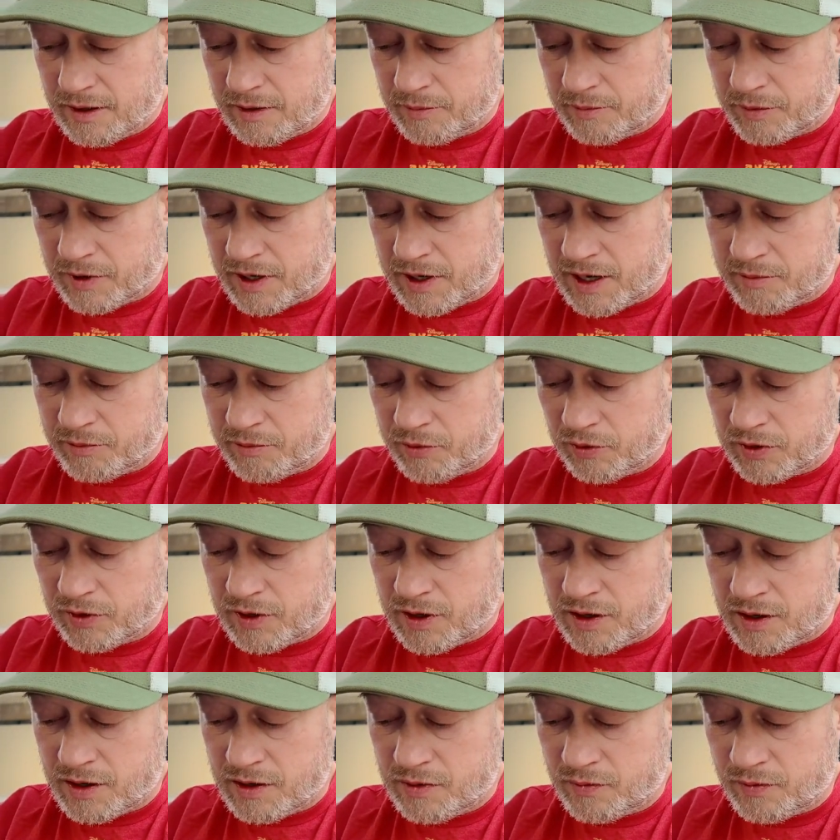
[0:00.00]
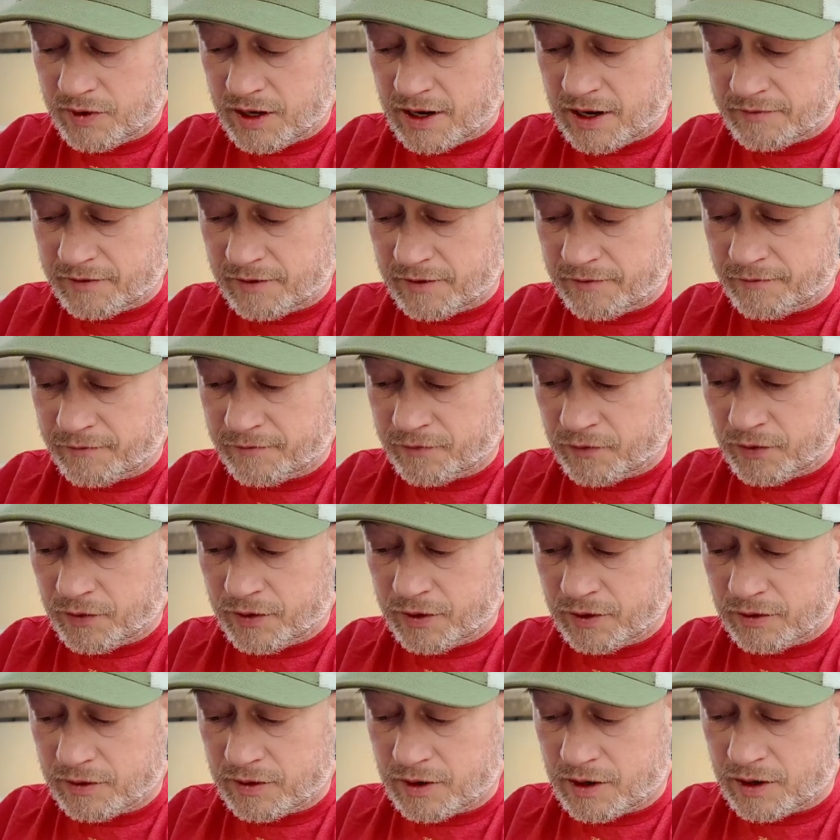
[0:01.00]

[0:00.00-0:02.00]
Behind Mulan, we have a foil